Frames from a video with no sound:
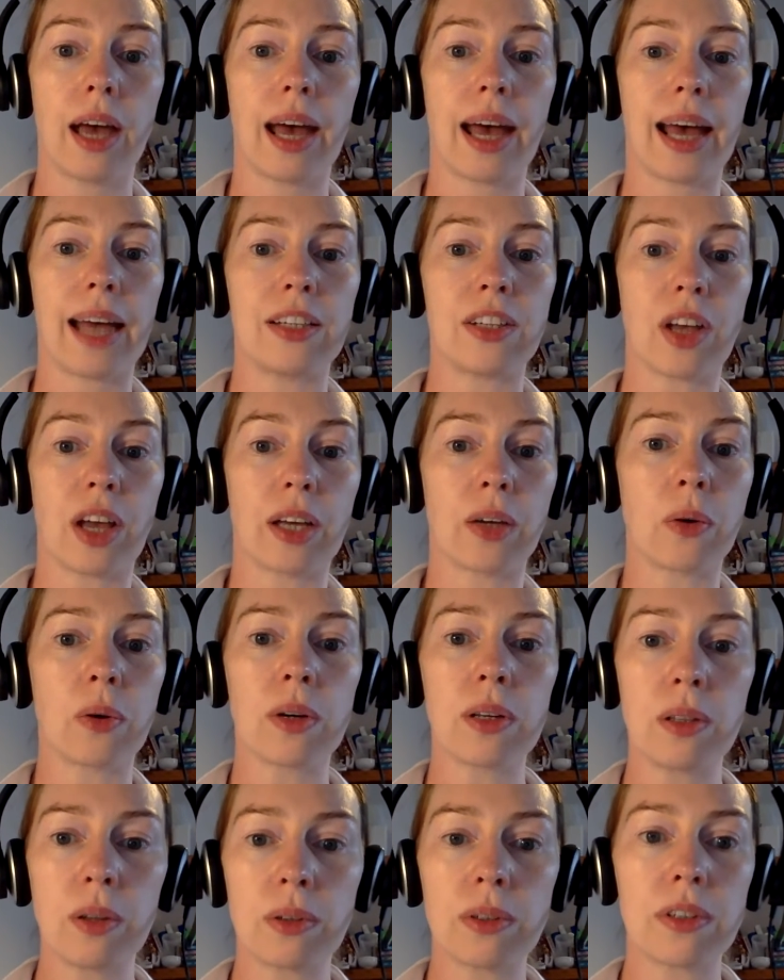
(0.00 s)
And I
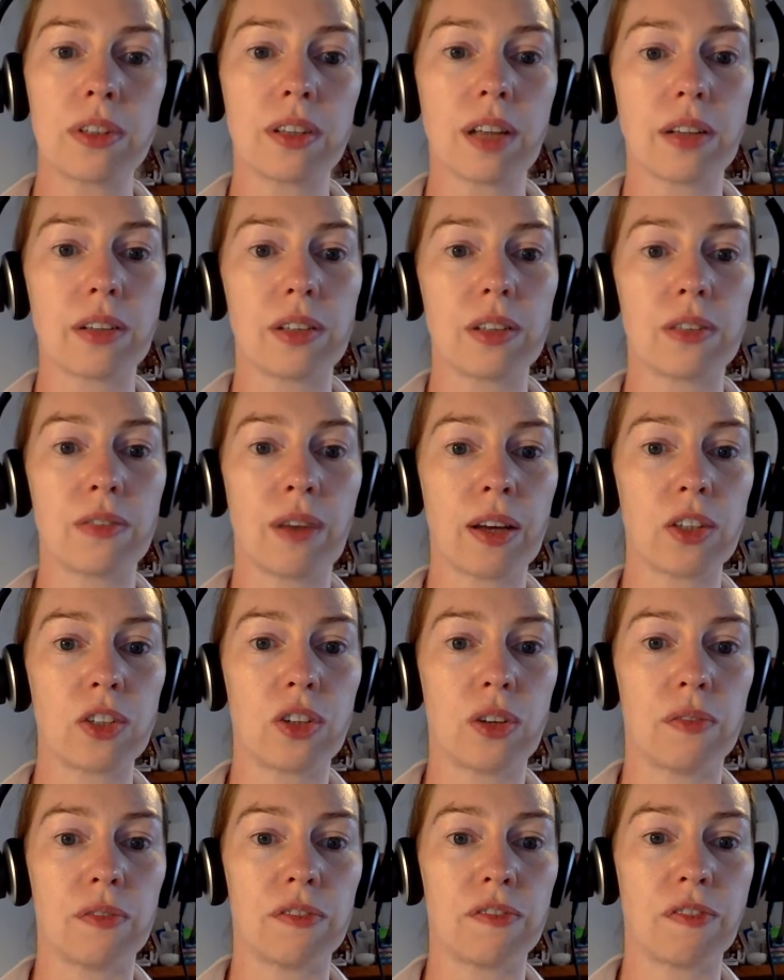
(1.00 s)
got a lot of
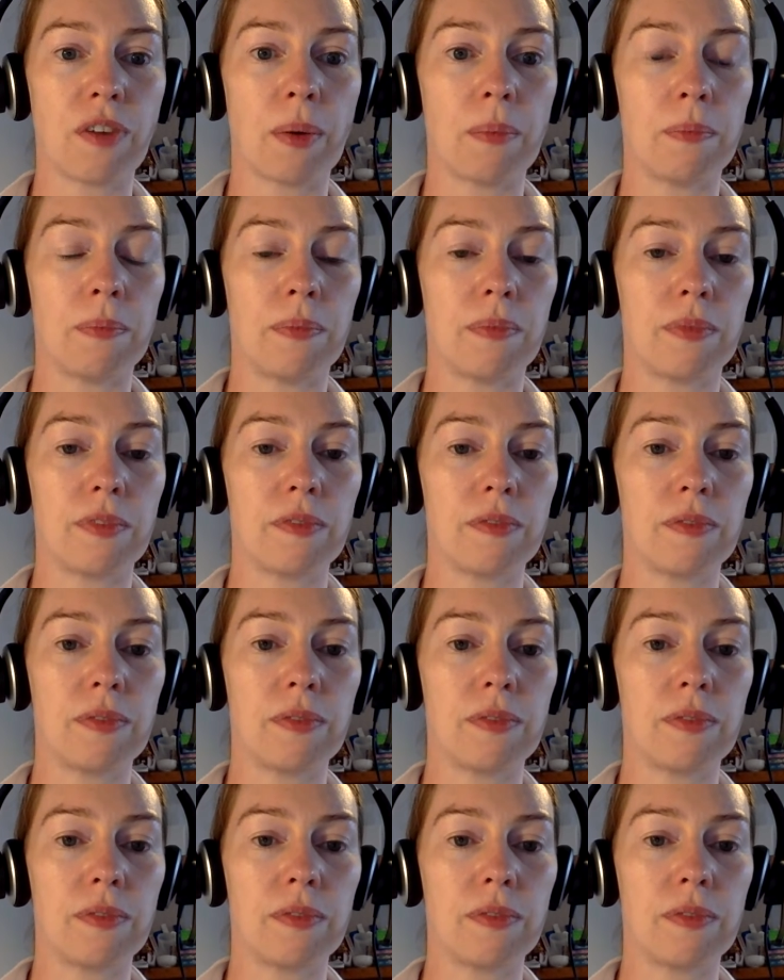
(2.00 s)
satisfaction from